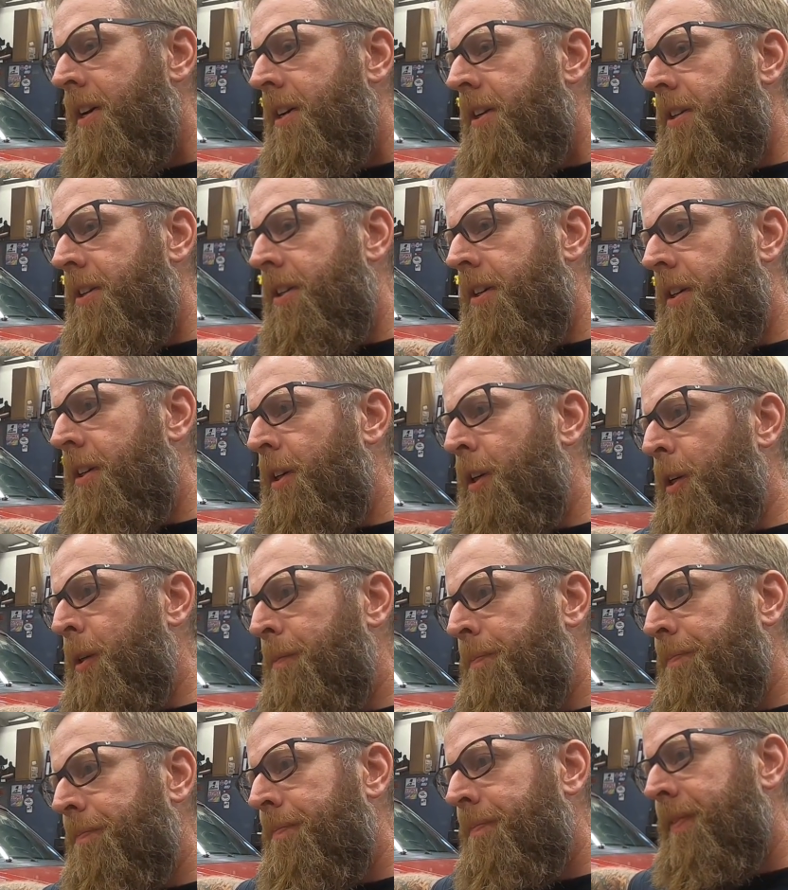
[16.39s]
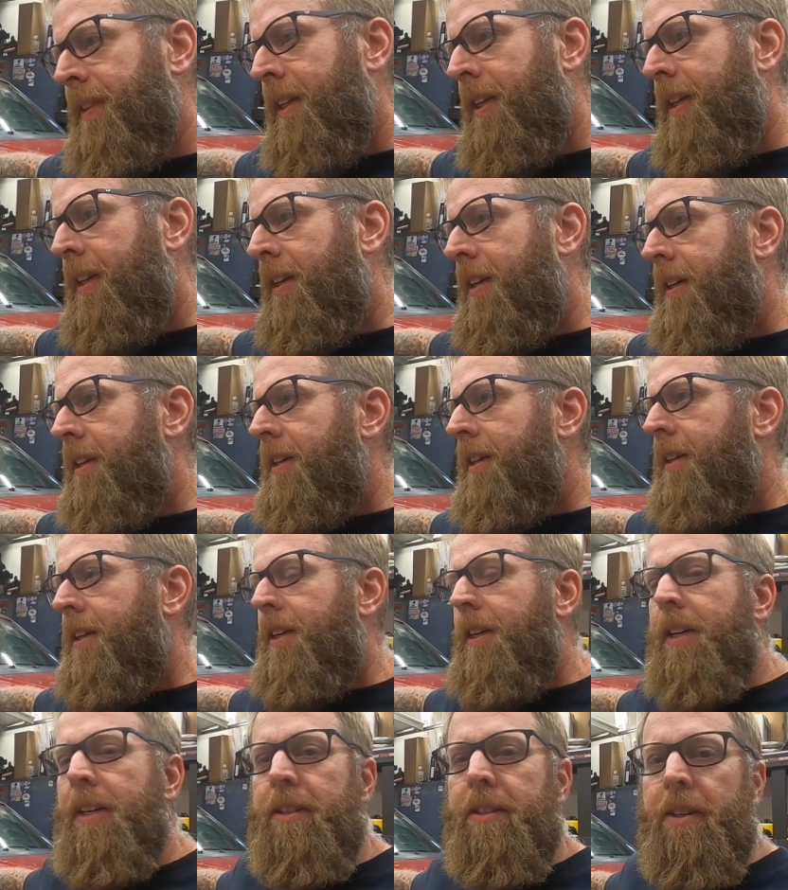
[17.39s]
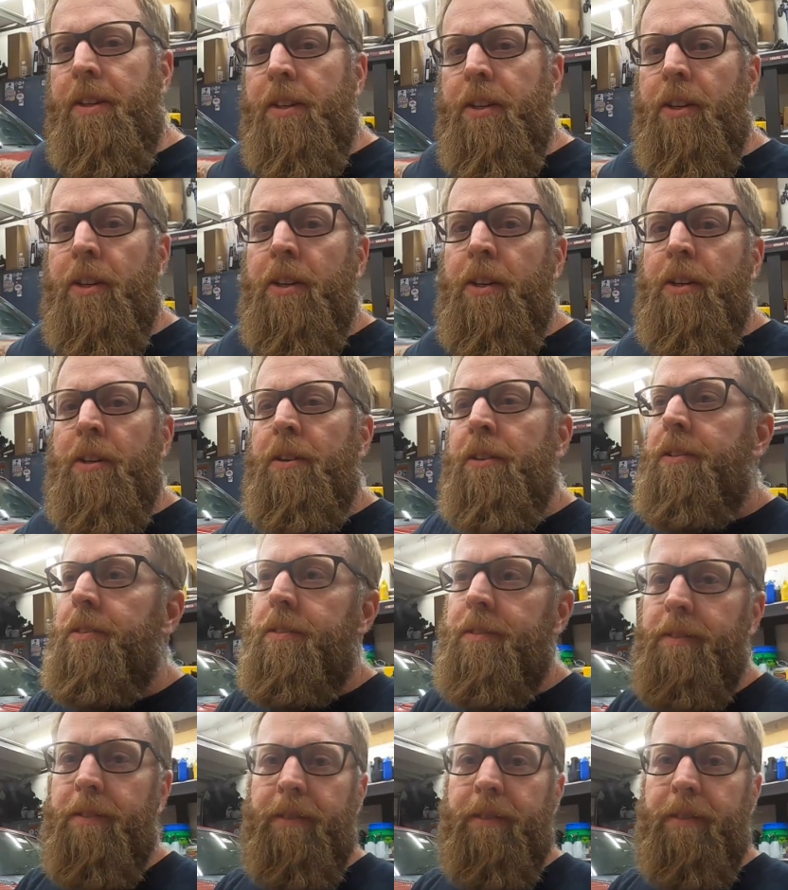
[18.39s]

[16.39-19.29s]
So, as you know